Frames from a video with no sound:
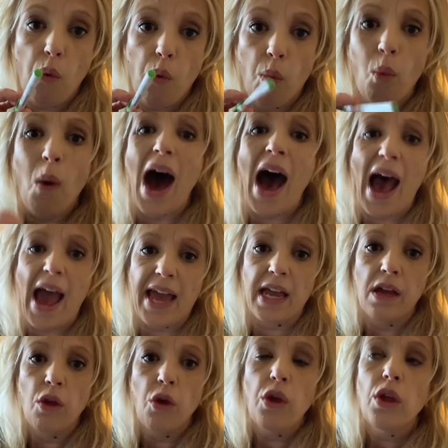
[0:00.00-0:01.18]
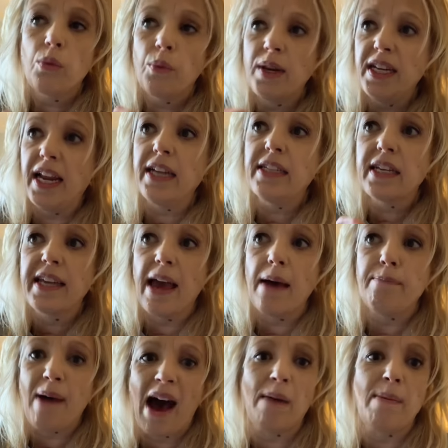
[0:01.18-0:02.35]
why we need to
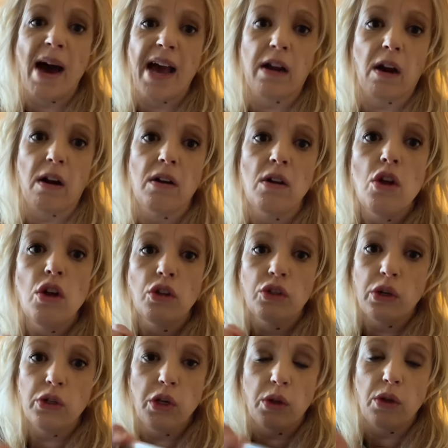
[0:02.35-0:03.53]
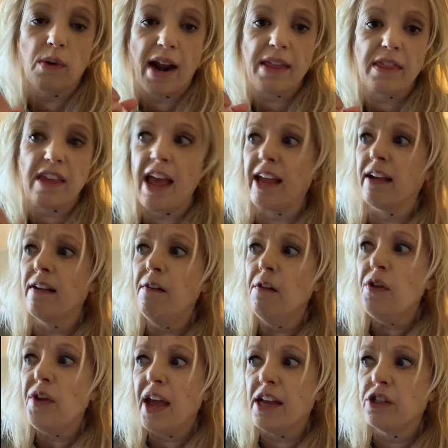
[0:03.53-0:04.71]
get Bob Iger to do the right thing
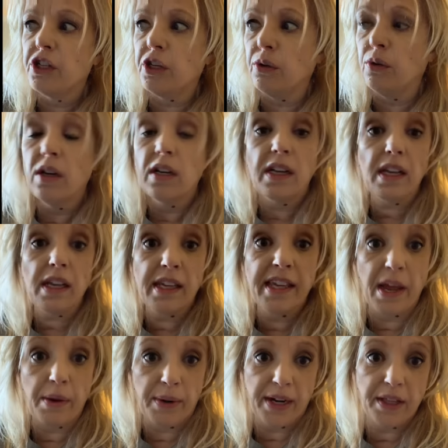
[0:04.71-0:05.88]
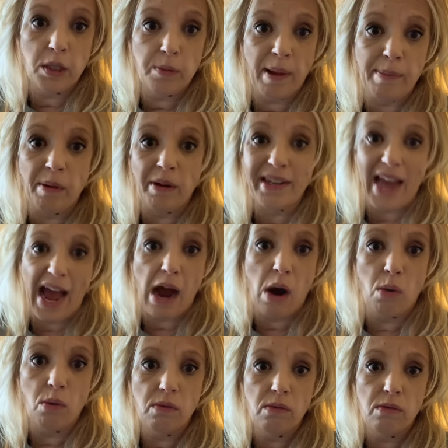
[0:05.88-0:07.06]
and to get rid of these people now.
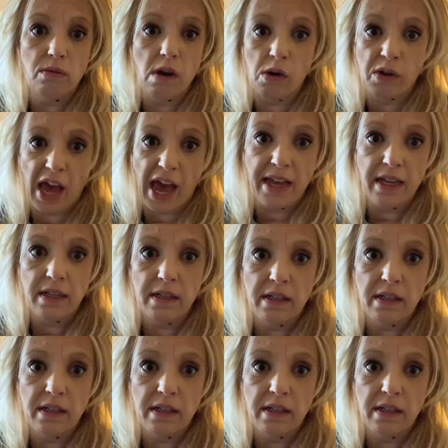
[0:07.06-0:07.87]
Okay.